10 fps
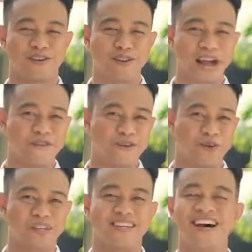Graphic
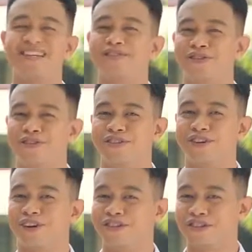organizers
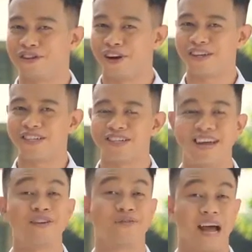are charts
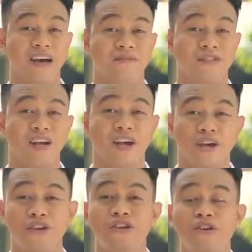and graphs
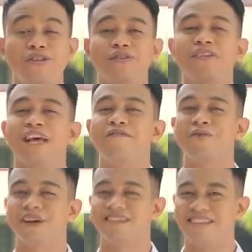used to give
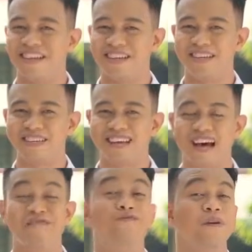your ideas
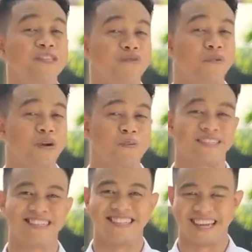a visual
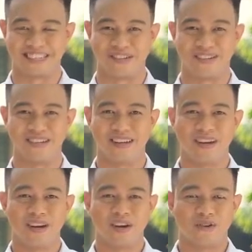representation.
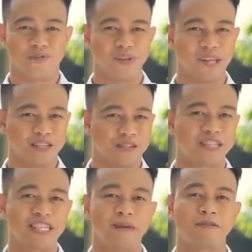
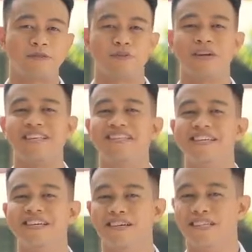Relationships between
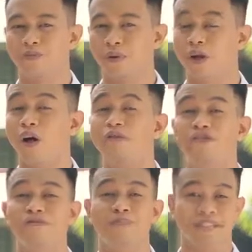ideas will
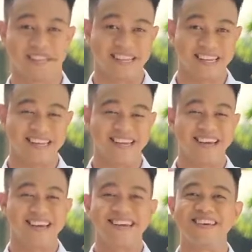also be seen
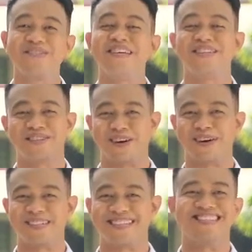in these
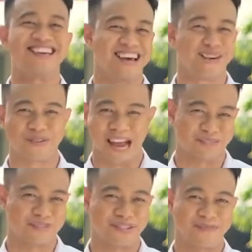charts and
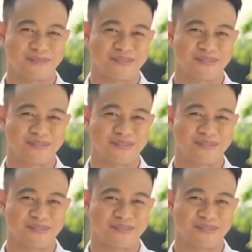graphs.